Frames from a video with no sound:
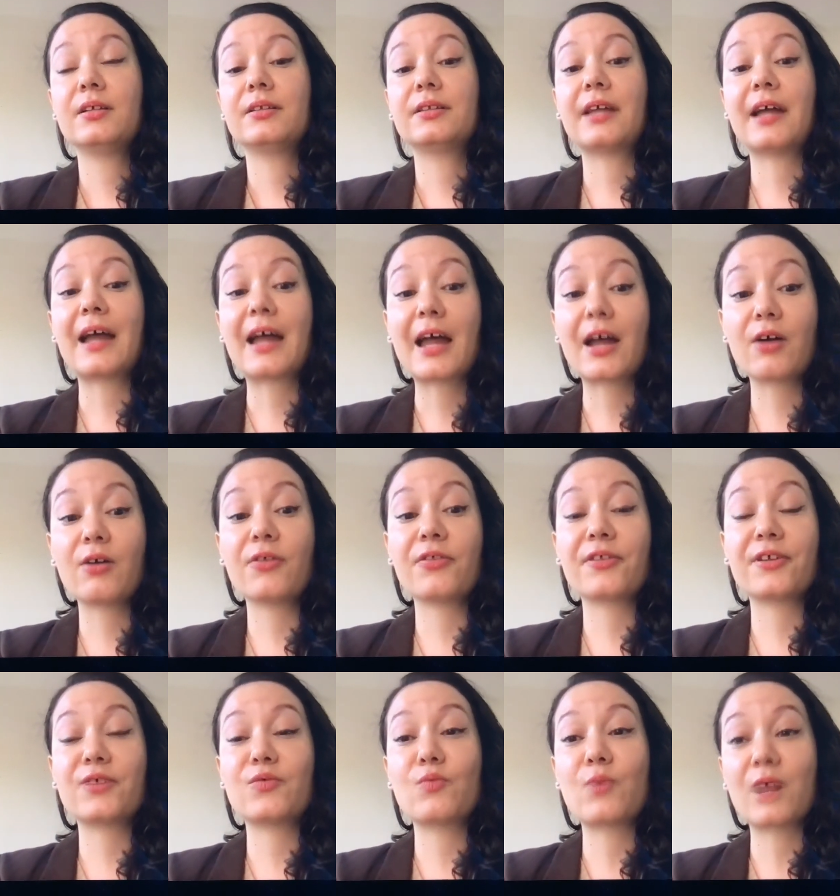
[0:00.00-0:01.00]
the health
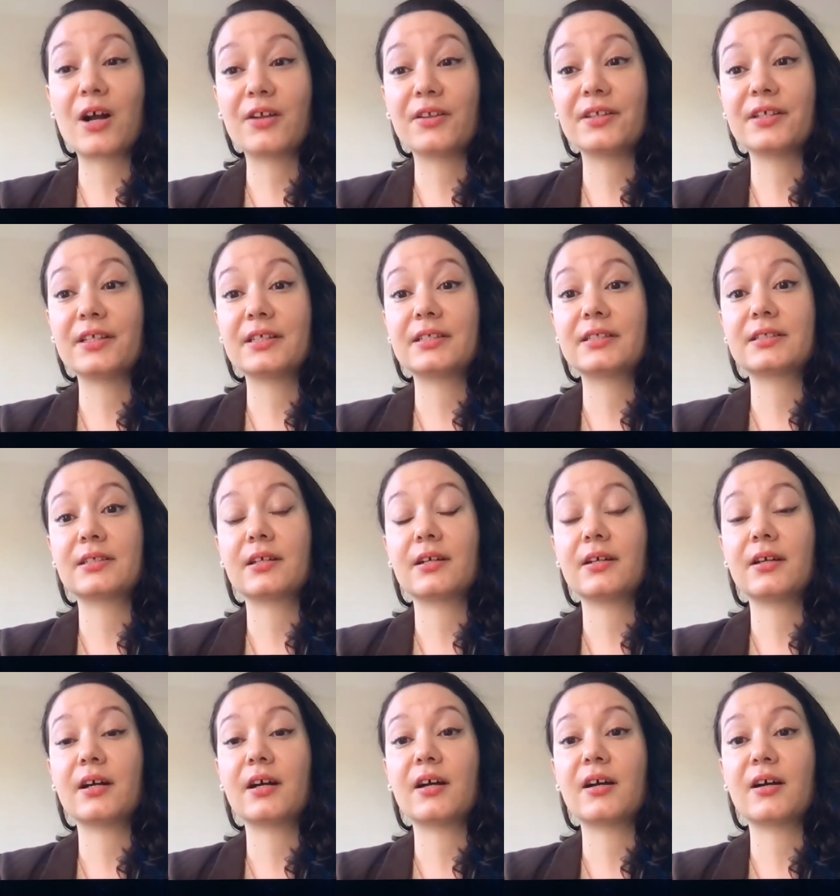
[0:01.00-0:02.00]
and wellness
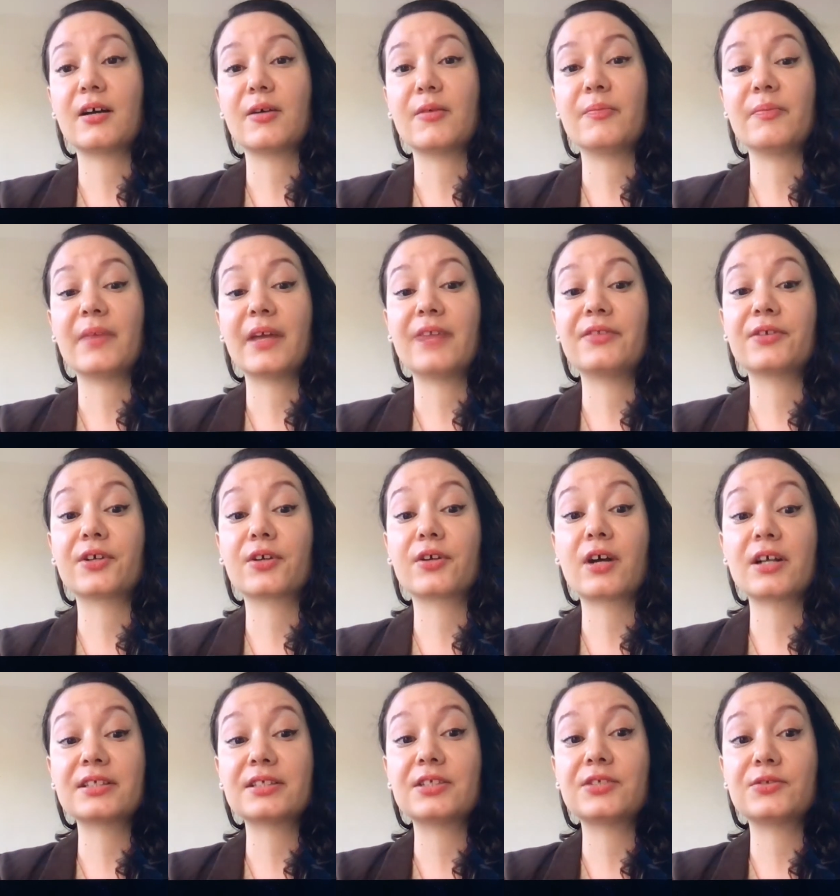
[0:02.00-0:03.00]
and their
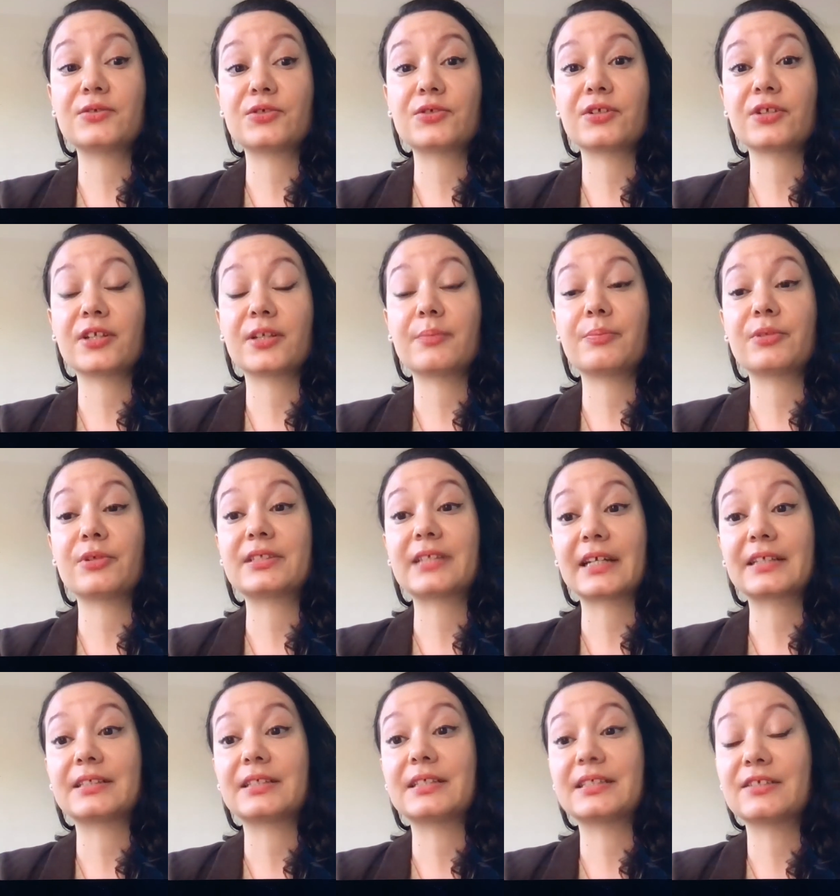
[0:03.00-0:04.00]
constitutionally
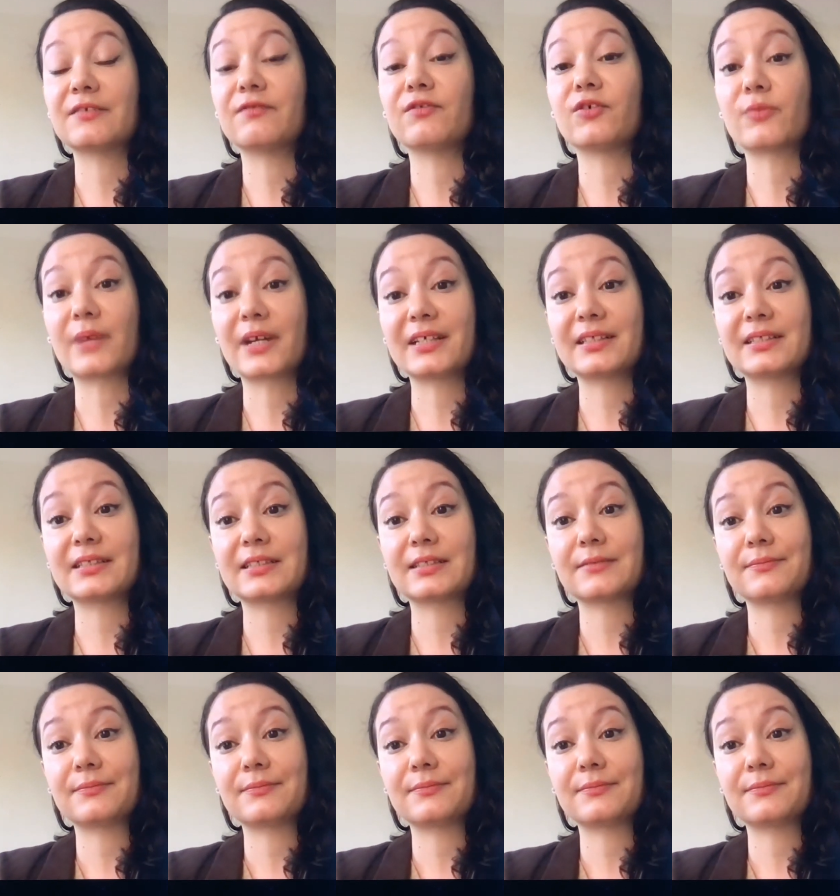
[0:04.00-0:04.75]
protected civil rights.